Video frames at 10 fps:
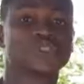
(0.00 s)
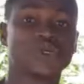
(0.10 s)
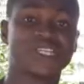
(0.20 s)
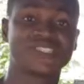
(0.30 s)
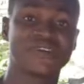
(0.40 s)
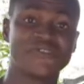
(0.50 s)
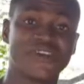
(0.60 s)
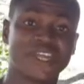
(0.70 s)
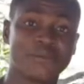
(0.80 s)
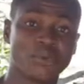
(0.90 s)
it is very,
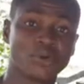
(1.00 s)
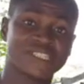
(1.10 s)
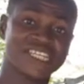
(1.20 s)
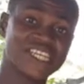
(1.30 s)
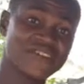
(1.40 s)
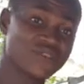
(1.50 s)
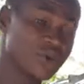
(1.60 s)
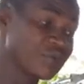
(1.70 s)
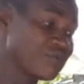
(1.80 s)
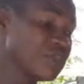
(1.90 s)
very important. If
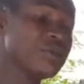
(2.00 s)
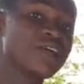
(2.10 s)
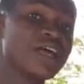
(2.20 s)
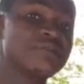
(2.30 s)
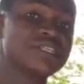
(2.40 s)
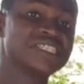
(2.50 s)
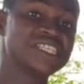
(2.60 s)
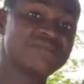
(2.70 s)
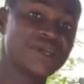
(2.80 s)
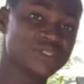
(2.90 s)
your female rabbits
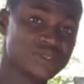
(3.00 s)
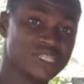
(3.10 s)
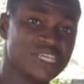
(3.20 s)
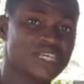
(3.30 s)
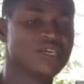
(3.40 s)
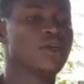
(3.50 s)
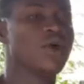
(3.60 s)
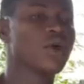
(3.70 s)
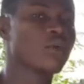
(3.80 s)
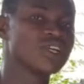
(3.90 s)
give birth today,
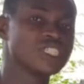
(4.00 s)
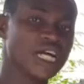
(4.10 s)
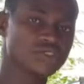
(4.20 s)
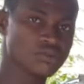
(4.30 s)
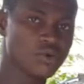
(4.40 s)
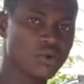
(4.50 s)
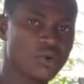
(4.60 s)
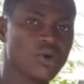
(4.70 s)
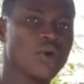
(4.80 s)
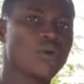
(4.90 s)
watch out
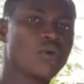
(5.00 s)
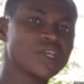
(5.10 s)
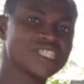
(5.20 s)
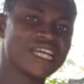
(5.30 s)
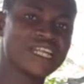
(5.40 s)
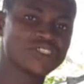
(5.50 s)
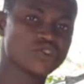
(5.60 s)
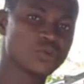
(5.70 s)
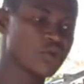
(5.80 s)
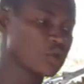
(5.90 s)
tomorrow, watch out next
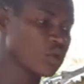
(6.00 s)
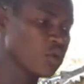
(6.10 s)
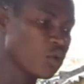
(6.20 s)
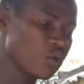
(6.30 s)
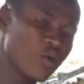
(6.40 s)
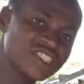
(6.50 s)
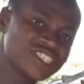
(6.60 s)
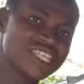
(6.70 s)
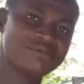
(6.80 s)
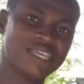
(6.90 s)
tomorrow,
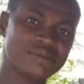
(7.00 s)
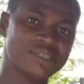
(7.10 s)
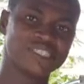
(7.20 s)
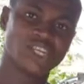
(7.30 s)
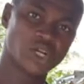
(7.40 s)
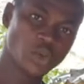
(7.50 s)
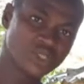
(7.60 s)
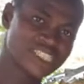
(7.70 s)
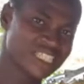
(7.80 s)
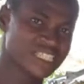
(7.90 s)
watch the babies
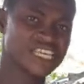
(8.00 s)
closely.